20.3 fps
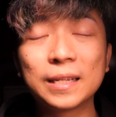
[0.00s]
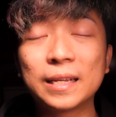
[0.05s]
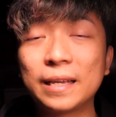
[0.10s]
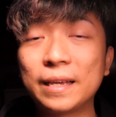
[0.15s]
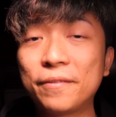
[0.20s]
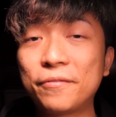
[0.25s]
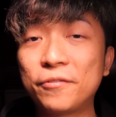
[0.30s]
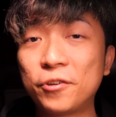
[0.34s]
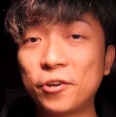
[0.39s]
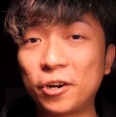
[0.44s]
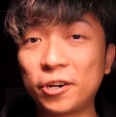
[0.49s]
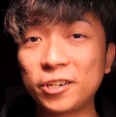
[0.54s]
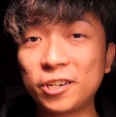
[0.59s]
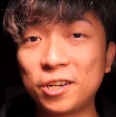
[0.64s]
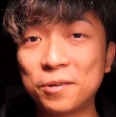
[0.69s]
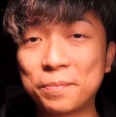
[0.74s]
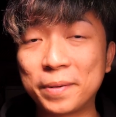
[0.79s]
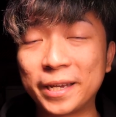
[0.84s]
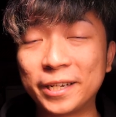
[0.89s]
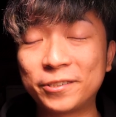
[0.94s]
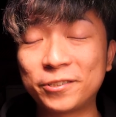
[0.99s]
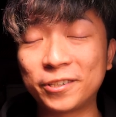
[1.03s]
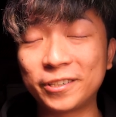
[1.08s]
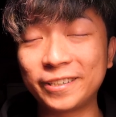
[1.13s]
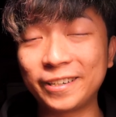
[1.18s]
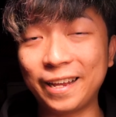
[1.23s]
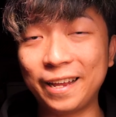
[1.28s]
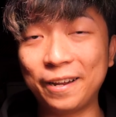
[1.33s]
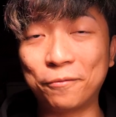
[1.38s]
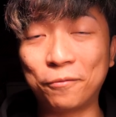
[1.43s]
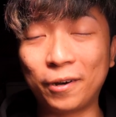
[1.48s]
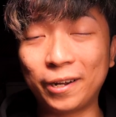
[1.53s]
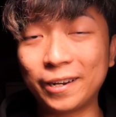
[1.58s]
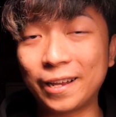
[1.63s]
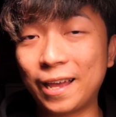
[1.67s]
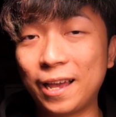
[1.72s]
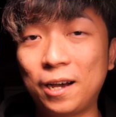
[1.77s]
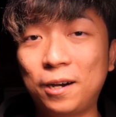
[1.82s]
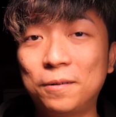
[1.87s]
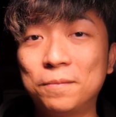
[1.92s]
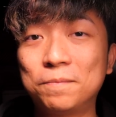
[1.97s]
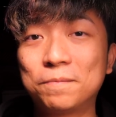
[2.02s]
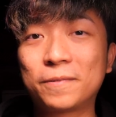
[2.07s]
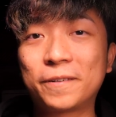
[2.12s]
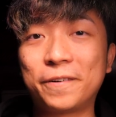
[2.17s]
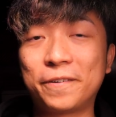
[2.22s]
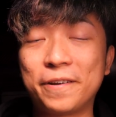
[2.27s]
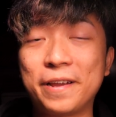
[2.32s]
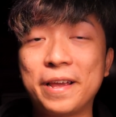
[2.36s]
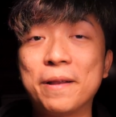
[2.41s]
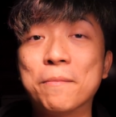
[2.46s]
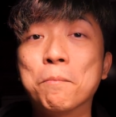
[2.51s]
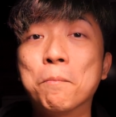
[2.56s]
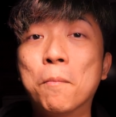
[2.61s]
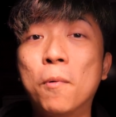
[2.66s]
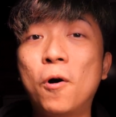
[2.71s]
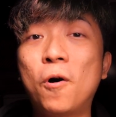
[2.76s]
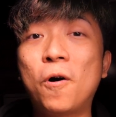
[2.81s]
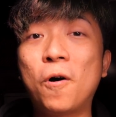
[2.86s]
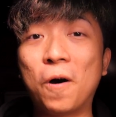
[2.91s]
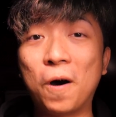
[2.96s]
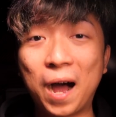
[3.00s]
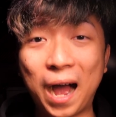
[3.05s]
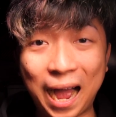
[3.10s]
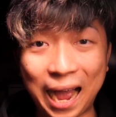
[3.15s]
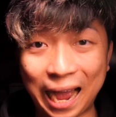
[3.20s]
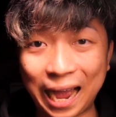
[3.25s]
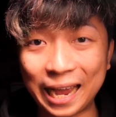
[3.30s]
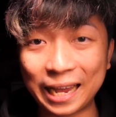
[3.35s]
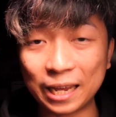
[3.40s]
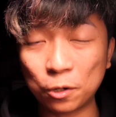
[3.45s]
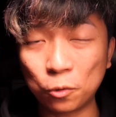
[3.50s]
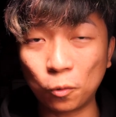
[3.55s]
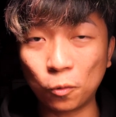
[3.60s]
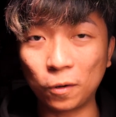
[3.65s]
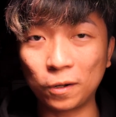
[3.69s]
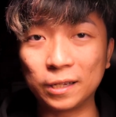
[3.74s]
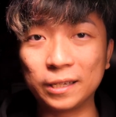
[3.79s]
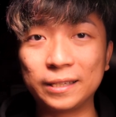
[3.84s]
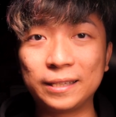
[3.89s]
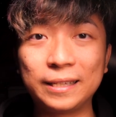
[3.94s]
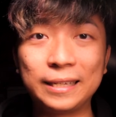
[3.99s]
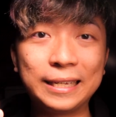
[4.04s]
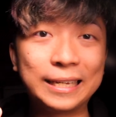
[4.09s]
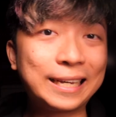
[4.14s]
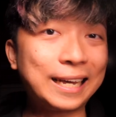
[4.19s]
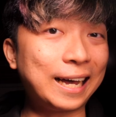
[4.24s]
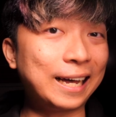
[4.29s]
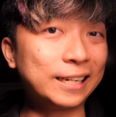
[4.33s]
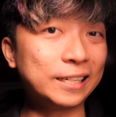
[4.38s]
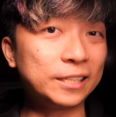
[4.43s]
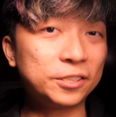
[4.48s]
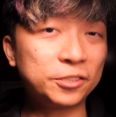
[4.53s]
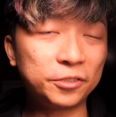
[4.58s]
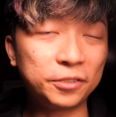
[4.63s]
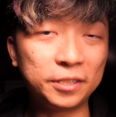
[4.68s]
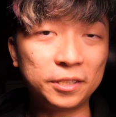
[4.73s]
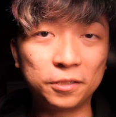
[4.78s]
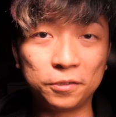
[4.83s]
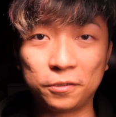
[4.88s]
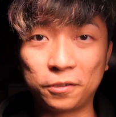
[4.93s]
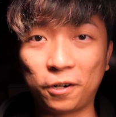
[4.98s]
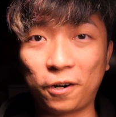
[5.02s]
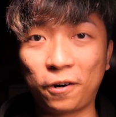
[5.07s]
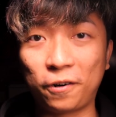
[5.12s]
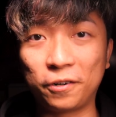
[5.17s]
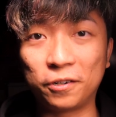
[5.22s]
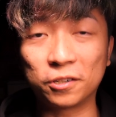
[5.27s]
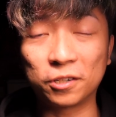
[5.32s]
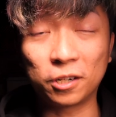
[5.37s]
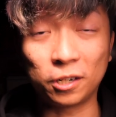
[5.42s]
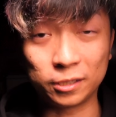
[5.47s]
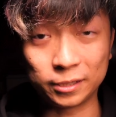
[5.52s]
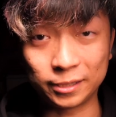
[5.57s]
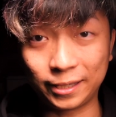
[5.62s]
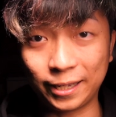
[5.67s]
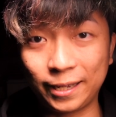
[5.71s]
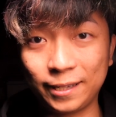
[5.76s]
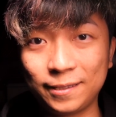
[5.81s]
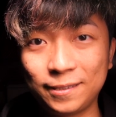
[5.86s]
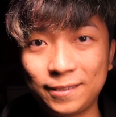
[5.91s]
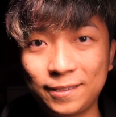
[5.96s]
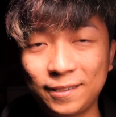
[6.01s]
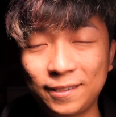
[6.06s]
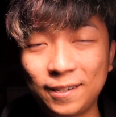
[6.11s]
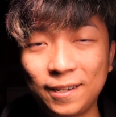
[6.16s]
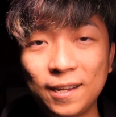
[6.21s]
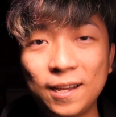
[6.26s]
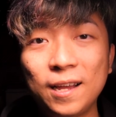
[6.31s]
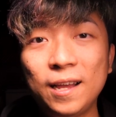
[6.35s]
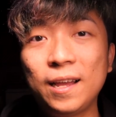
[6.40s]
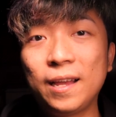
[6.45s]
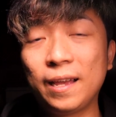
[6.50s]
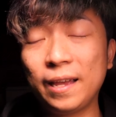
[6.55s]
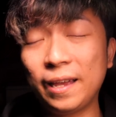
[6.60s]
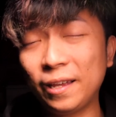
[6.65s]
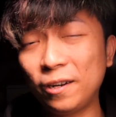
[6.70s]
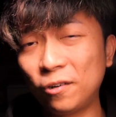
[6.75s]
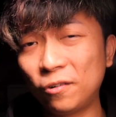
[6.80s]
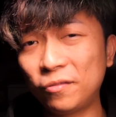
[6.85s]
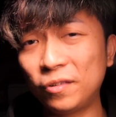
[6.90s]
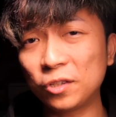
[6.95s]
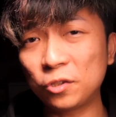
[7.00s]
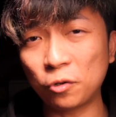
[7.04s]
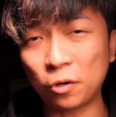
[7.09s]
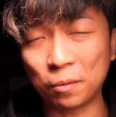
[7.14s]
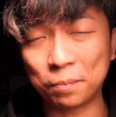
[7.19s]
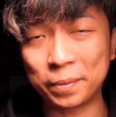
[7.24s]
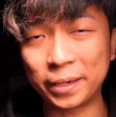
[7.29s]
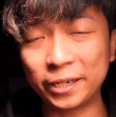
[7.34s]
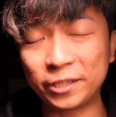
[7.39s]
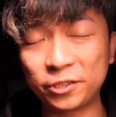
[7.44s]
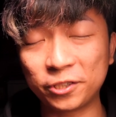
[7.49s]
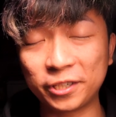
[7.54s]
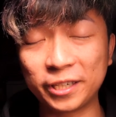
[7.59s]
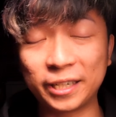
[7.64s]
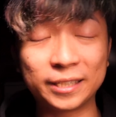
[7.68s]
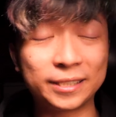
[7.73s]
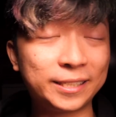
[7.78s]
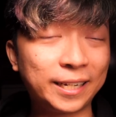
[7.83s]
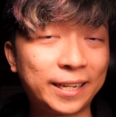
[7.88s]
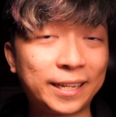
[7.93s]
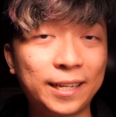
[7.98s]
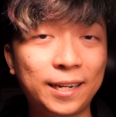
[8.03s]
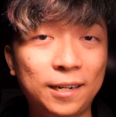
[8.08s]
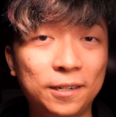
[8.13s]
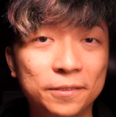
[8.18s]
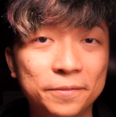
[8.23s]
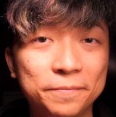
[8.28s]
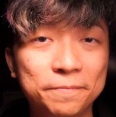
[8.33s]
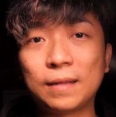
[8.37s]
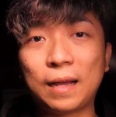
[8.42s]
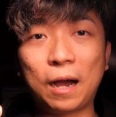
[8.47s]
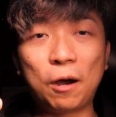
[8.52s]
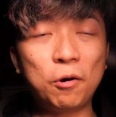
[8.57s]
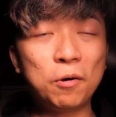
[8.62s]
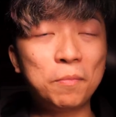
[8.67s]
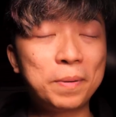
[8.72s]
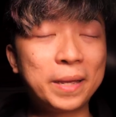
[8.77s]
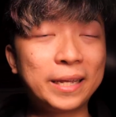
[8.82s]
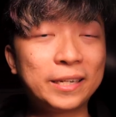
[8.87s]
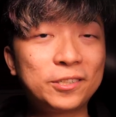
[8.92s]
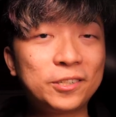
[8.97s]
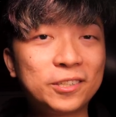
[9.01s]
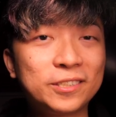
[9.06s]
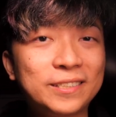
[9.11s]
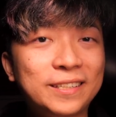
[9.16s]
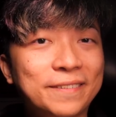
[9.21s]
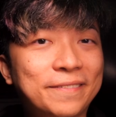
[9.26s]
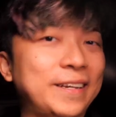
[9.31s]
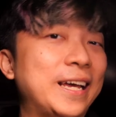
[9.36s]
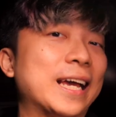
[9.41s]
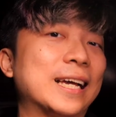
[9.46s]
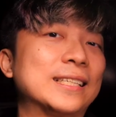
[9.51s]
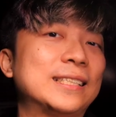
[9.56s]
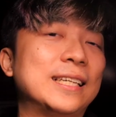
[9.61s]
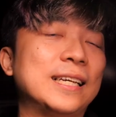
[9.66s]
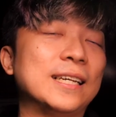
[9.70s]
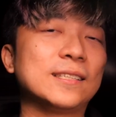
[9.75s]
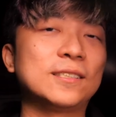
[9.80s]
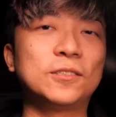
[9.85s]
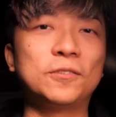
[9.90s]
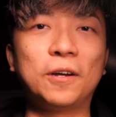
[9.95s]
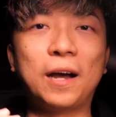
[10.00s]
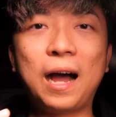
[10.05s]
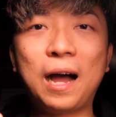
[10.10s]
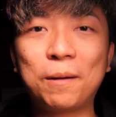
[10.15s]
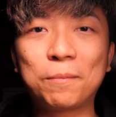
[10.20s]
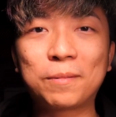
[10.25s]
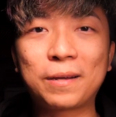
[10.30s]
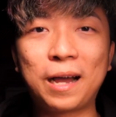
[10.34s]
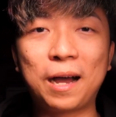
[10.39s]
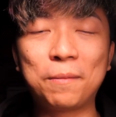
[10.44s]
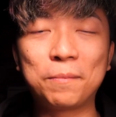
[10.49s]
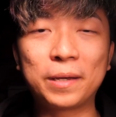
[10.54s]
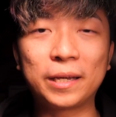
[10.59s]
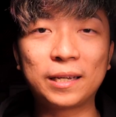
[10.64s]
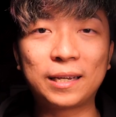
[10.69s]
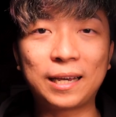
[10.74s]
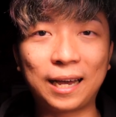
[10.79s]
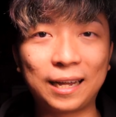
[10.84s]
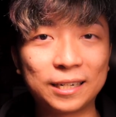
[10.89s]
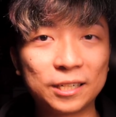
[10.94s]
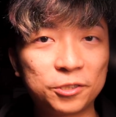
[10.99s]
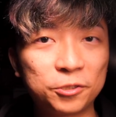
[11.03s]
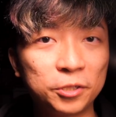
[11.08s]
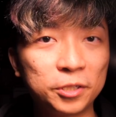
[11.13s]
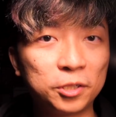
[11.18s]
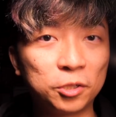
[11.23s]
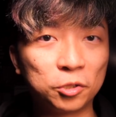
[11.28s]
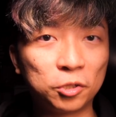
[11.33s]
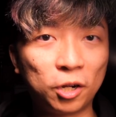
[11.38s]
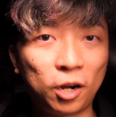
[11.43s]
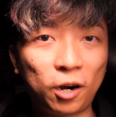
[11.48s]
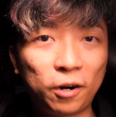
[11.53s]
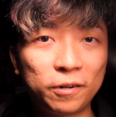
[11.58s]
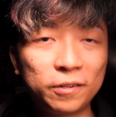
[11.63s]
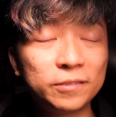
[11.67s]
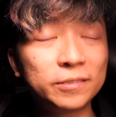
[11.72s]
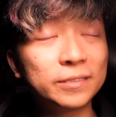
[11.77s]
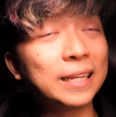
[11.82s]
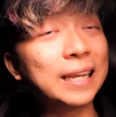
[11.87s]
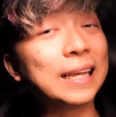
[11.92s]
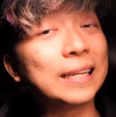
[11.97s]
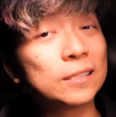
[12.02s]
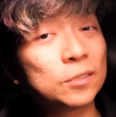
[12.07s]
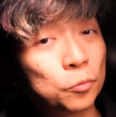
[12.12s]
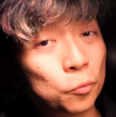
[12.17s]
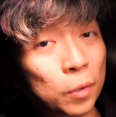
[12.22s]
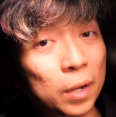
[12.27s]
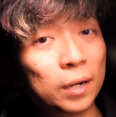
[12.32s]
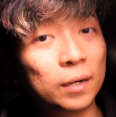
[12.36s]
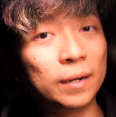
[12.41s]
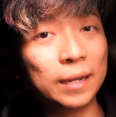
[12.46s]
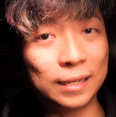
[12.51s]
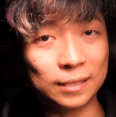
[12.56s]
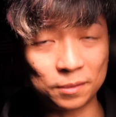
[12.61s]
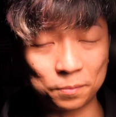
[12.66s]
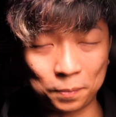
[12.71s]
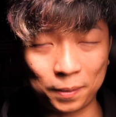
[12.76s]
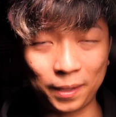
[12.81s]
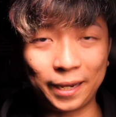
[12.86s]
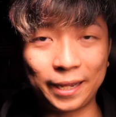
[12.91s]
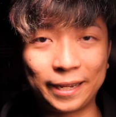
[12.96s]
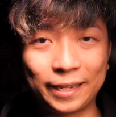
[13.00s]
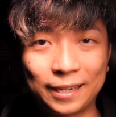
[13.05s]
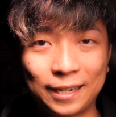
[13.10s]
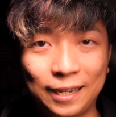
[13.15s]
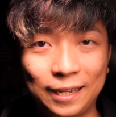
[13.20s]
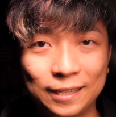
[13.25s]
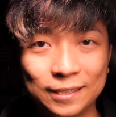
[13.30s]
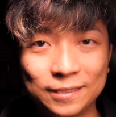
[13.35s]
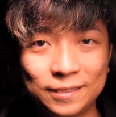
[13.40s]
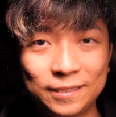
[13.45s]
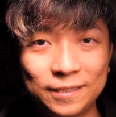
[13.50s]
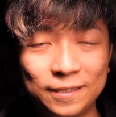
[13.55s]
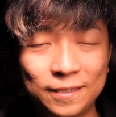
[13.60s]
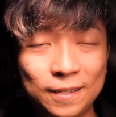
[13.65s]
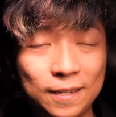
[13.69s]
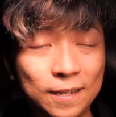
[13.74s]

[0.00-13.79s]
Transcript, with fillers: If you're not a patron and want to help create more high quality cardistry tutorial content, head over to our Patreon and check it out. Our patrons have access to upcoming cardistry tutorials as well as playing cards.